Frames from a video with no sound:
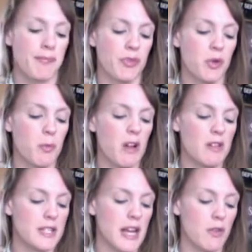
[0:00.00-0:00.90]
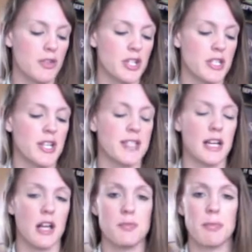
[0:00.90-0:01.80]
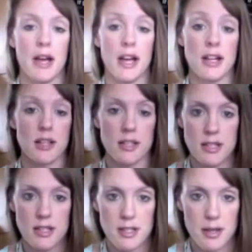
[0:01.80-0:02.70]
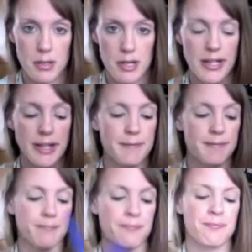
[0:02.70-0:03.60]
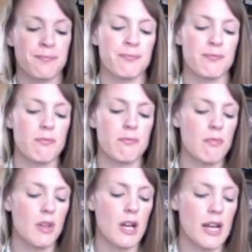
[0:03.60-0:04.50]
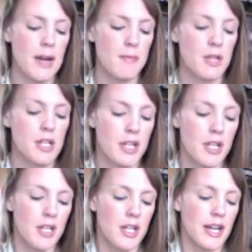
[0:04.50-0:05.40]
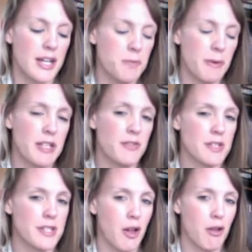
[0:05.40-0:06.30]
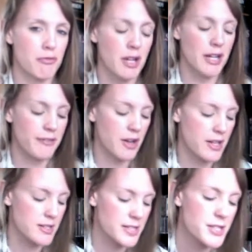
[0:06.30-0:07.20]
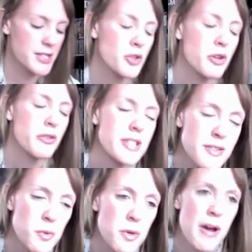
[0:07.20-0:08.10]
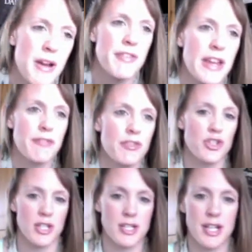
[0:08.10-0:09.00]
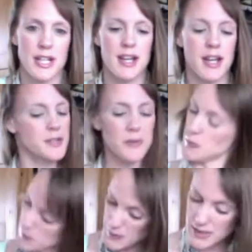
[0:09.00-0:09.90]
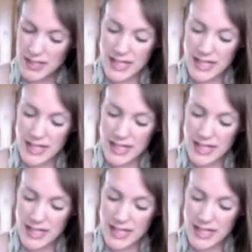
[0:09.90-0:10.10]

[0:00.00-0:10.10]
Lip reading: Doing well to get all the GTA titles back. This is complete. Kind of speaks for itself really, Vice City Stories. It's one of my favourite GTA titles.